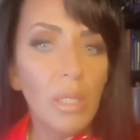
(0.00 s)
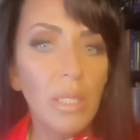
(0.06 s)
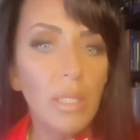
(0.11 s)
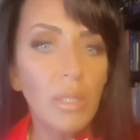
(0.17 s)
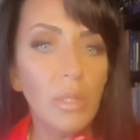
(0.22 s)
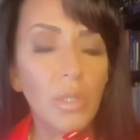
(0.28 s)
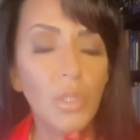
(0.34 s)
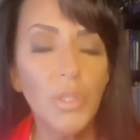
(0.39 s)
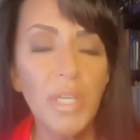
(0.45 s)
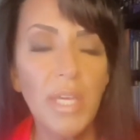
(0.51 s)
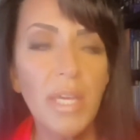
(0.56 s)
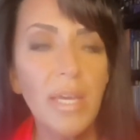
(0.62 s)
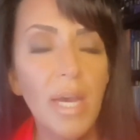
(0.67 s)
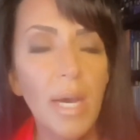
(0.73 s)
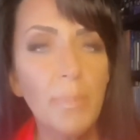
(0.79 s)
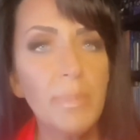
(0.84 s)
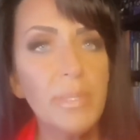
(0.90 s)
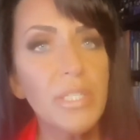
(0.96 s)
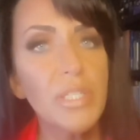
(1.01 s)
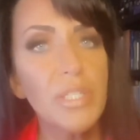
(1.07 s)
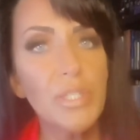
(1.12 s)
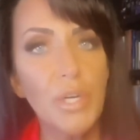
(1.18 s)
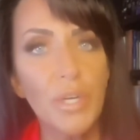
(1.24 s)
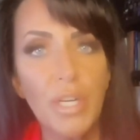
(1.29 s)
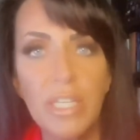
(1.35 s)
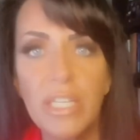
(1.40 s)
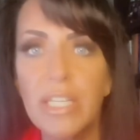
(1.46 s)
looking up and
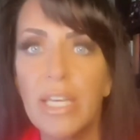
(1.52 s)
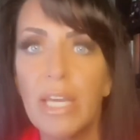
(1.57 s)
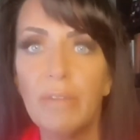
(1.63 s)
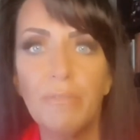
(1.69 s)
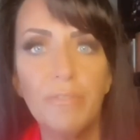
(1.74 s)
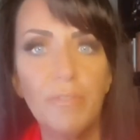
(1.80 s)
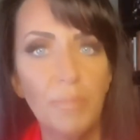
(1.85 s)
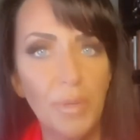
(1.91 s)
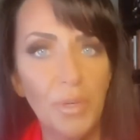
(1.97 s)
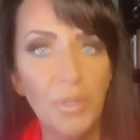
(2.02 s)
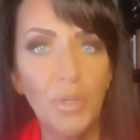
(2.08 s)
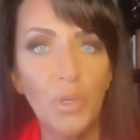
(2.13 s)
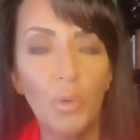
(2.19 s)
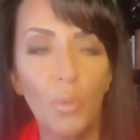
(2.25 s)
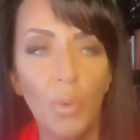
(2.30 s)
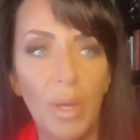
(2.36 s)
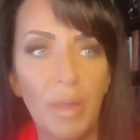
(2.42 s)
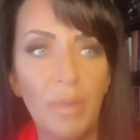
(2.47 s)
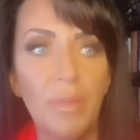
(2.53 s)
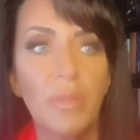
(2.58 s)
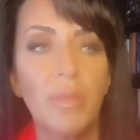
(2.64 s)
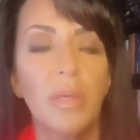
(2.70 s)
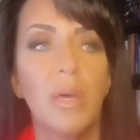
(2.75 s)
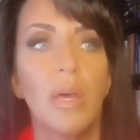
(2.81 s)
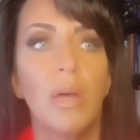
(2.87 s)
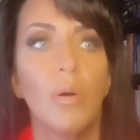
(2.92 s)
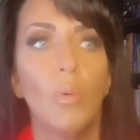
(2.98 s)
starting to get familiar with
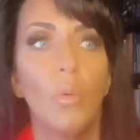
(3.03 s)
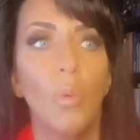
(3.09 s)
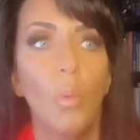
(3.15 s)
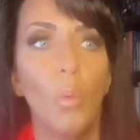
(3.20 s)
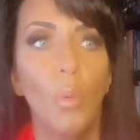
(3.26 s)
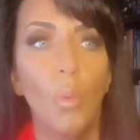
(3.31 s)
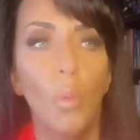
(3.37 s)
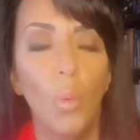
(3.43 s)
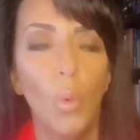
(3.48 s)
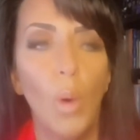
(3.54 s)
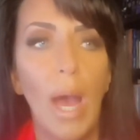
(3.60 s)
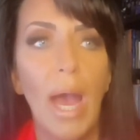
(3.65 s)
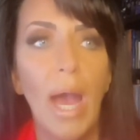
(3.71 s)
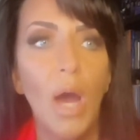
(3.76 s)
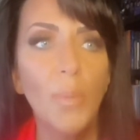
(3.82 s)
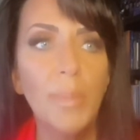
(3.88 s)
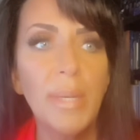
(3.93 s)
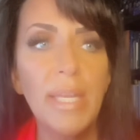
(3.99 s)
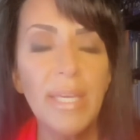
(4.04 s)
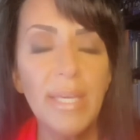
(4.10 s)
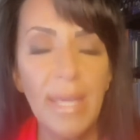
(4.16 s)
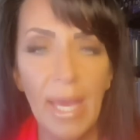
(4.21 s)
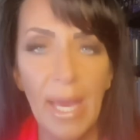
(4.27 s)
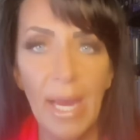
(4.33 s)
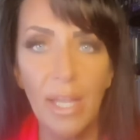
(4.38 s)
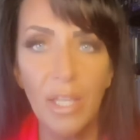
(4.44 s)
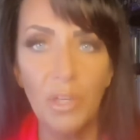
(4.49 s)
how many
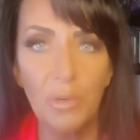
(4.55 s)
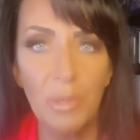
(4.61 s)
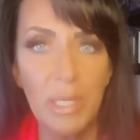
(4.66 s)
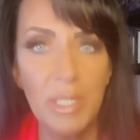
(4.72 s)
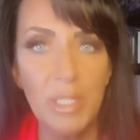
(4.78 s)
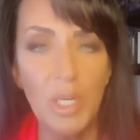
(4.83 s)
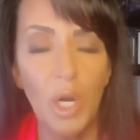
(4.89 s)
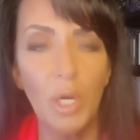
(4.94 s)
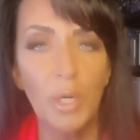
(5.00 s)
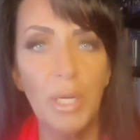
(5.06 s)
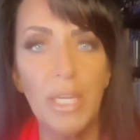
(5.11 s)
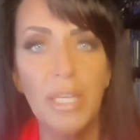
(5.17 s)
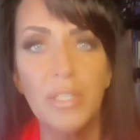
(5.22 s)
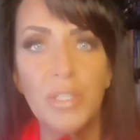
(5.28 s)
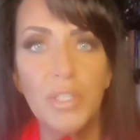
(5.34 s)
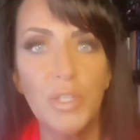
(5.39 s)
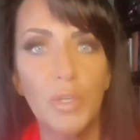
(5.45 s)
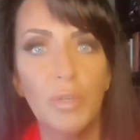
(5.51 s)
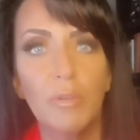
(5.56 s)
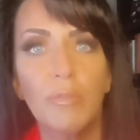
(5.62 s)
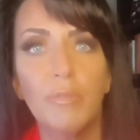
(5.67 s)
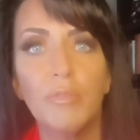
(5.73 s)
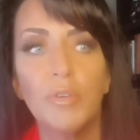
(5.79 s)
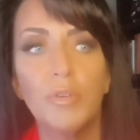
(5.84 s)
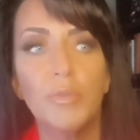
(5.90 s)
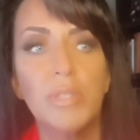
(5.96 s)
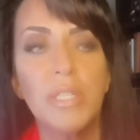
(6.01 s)
calories are in certain
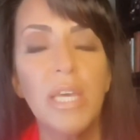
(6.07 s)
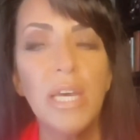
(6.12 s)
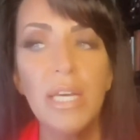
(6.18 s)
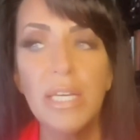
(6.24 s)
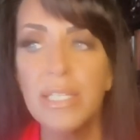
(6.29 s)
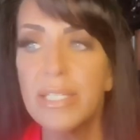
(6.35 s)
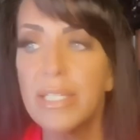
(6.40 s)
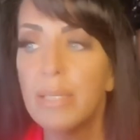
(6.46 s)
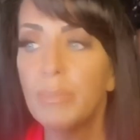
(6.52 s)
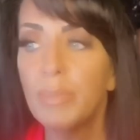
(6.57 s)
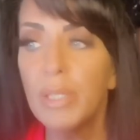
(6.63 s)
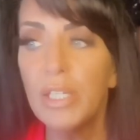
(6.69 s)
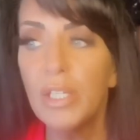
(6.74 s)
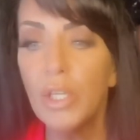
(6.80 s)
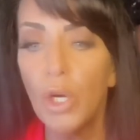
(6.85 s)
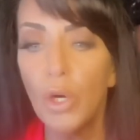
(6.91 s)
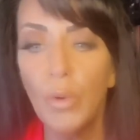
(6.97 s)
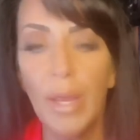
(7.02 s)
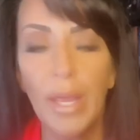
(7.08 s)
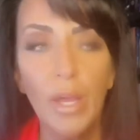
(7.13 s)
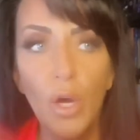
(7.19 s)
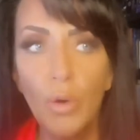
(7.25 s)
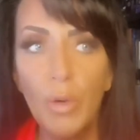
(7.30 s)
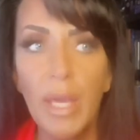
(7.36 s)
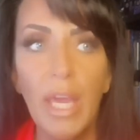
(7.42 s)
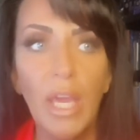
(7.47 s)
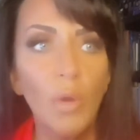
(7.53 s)
foods. Simply knowing,
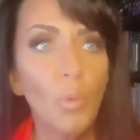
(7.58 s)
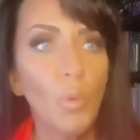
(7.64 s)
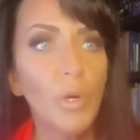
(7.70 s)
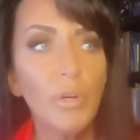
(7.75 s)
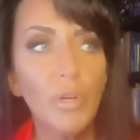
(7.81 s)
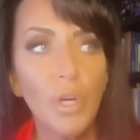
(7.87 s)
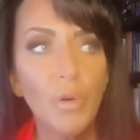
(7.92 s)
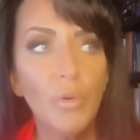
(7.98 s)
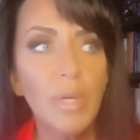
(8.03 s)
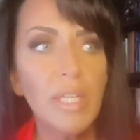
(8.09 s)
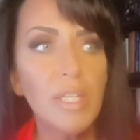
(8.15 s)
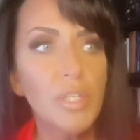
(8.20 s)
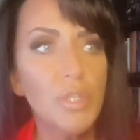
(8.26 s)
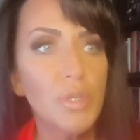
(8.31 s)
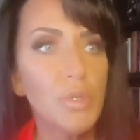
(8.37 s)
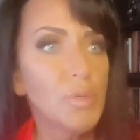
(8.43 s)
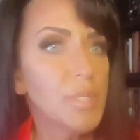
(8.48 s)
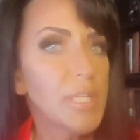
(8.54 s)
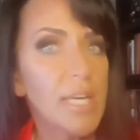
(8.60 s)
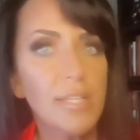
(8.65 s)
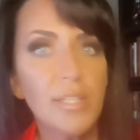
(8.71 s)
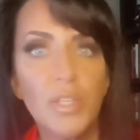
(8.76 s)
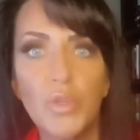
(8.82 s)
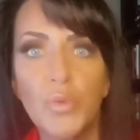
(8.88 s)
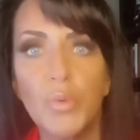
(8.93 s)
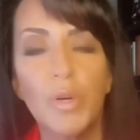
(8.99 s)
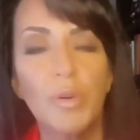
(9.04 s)
okay, we're going to
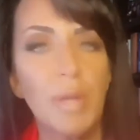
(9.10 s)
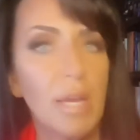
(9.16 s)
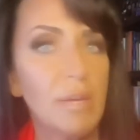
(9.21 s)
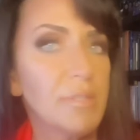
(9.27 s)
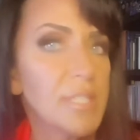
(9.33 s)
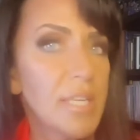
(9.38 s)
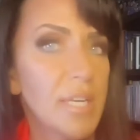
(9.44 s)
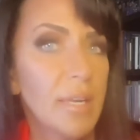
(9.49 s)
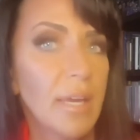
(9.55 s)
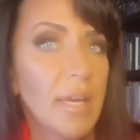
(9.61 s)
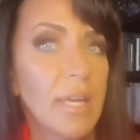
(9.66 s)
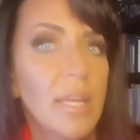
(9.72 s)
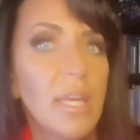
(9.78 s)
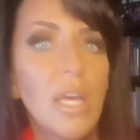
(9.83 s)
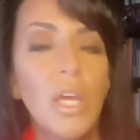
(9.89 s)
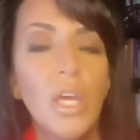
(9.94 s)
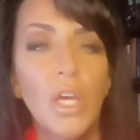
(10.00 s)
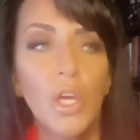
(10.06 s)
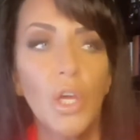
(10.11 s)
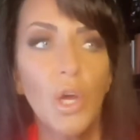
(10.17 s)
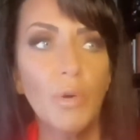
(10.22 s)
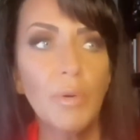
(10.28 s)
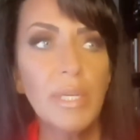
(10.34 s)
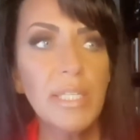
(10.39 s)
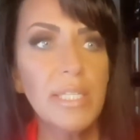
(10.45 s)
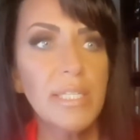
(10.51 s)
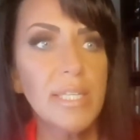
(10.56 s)
Texas Roadhouse tonight.
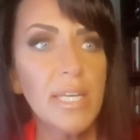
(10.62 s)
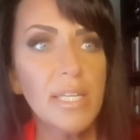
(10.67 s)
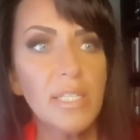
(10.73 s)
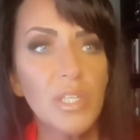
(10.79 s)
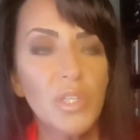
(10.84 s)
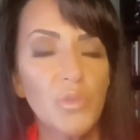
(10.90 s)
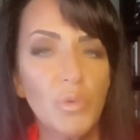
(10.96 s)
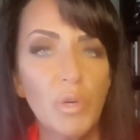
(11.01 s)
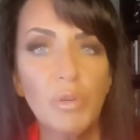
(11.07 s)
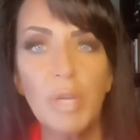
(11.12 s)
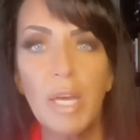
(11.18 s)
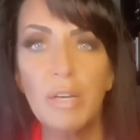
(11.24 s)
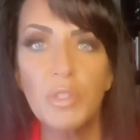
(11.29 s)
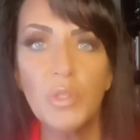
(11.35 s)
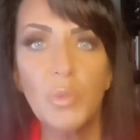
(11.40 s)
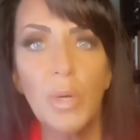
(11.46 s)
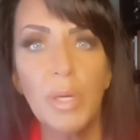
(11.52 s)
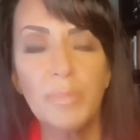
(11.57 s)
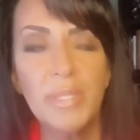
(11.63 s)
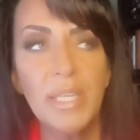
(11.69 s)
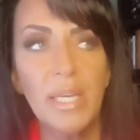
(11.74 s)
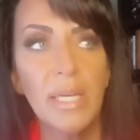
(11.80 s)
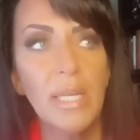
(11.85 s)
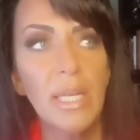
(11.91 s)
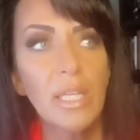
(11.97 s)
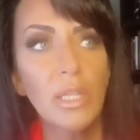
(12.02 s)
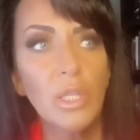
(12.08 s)
Going to Texas Roadhouse
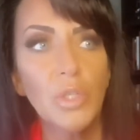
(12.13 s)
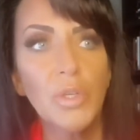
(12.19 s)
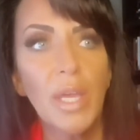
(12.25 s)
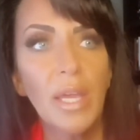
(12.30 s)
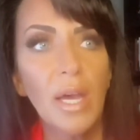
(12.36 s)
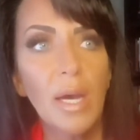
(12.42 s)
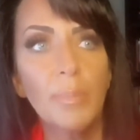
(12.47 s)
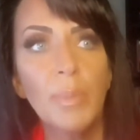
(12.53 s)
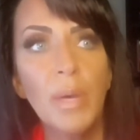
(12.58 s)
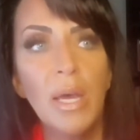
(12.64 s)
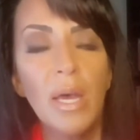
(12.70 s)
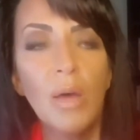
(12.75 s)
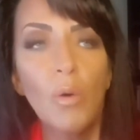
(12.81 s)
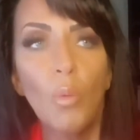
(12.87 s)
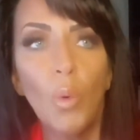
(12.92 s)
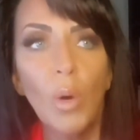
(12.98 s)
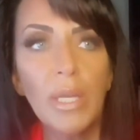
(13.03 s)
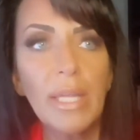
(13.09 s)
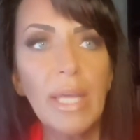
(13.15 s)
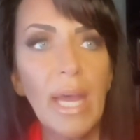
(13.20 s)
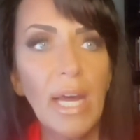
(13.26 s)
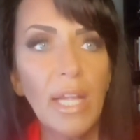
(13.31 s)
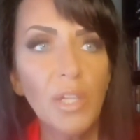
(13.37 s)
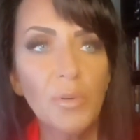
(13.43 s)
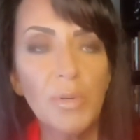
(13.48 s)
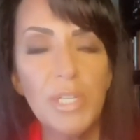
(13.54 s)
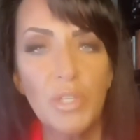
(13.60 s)
website and looking up what
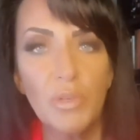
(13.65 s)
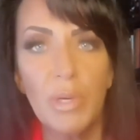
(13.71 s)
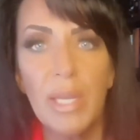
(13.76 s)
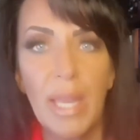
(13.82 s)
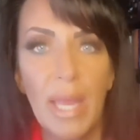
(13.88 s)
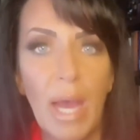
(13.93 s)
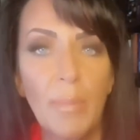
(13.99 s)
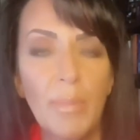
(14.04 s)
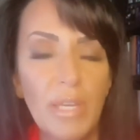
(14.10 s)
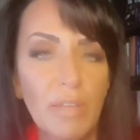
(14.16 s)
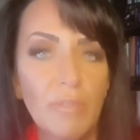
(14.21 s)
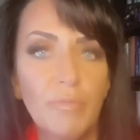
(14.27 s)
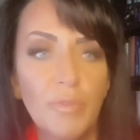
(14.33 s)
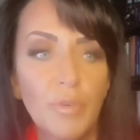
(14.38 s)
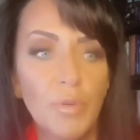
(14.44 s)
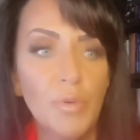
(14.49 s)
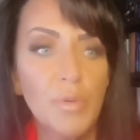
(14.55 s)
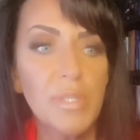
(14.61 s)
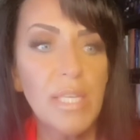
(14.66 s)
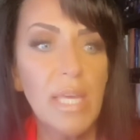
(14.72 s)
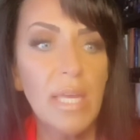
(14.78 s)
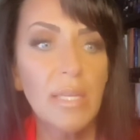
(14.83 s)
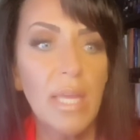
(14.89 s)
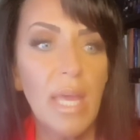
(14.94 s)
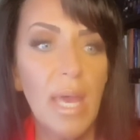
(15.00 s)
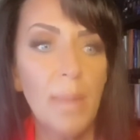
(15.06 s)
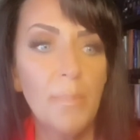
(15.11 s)
calories are in how many foods,
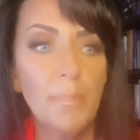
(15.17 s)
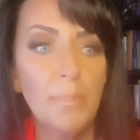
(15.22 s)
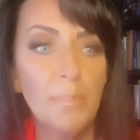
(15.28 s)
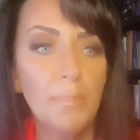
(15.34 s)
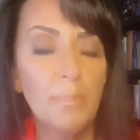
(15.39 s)
and